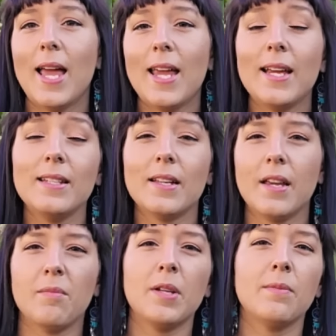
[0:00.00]
and it
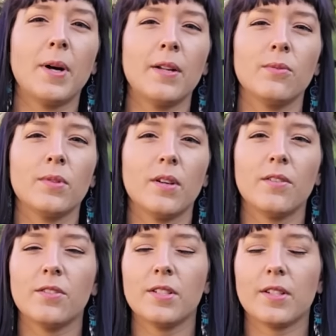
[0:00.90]
can't be combined with
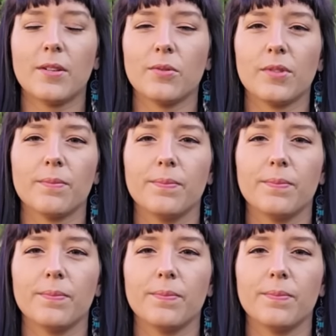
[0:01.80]
other discounts.